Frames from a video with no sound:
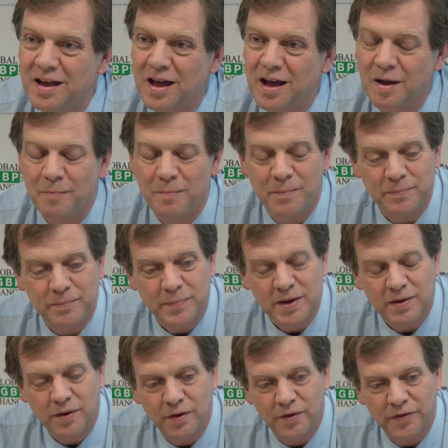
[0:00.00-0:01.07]

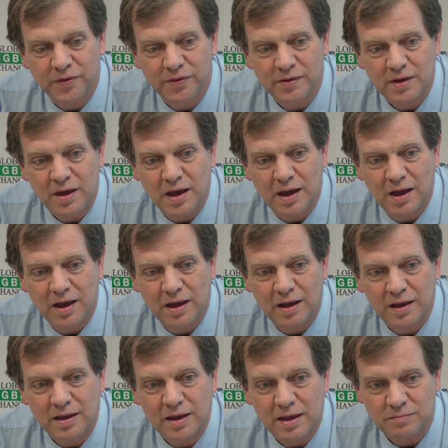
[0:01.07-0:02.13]
because
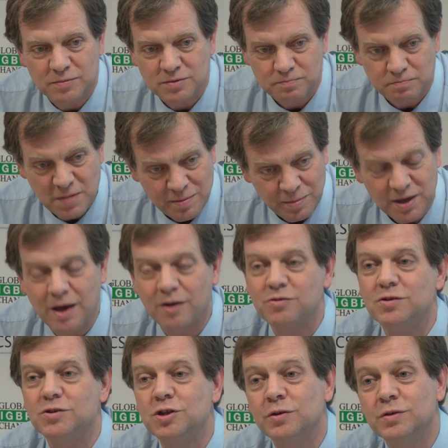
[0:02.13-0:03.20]
it's maybe
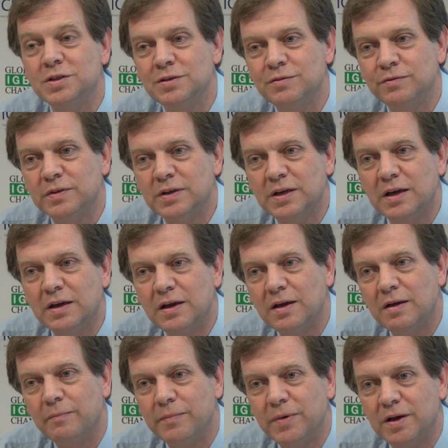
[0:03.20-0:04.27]
counterintuitive,
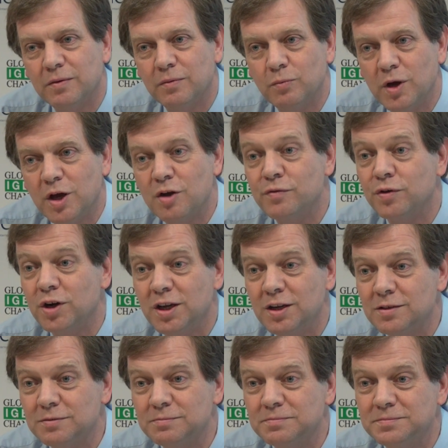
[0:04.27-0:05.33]
but we
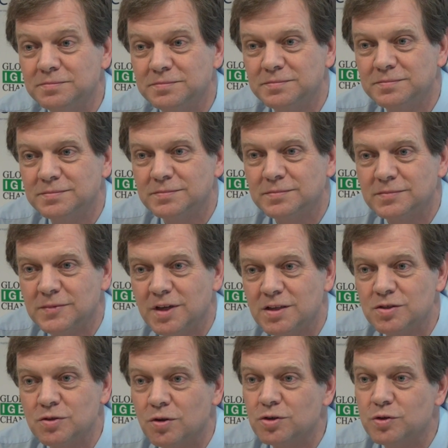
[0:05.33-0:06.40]
overeat.
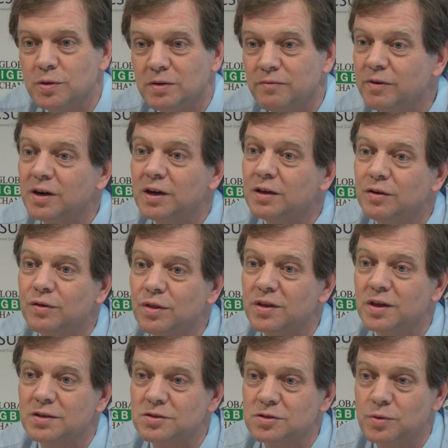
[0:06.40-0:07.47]
It's not doing very good
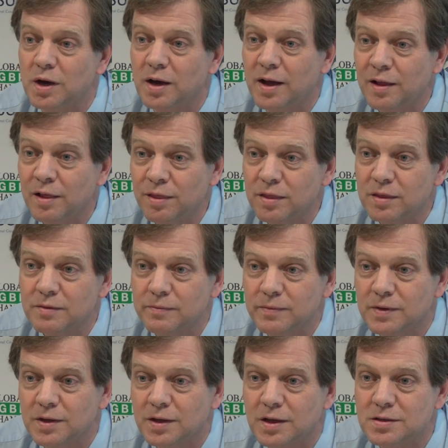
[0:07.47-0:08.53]
things to our health.
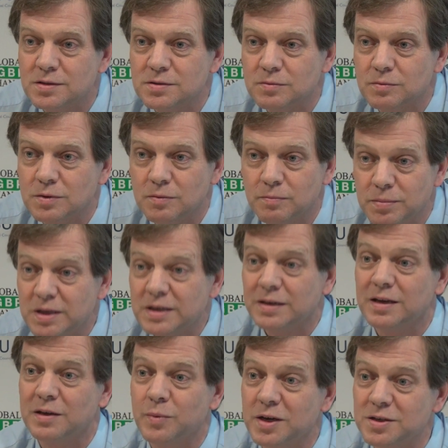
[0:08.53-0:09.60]
It's
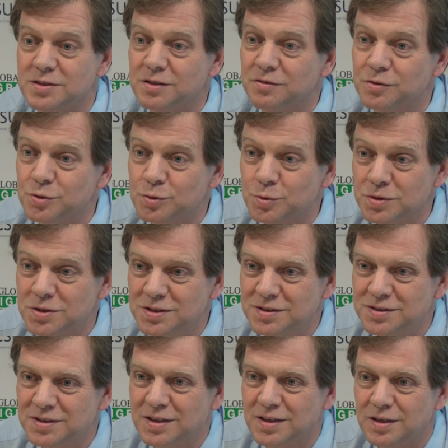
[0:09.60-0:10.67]
completely wasting
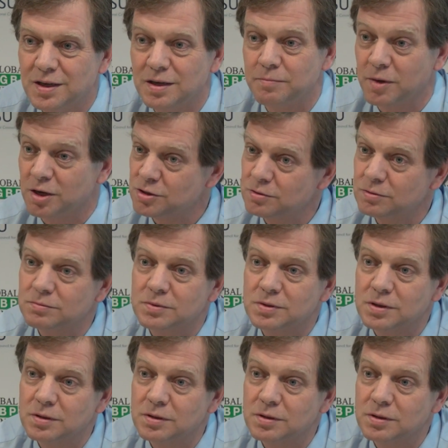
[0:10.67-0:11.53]
resources in much,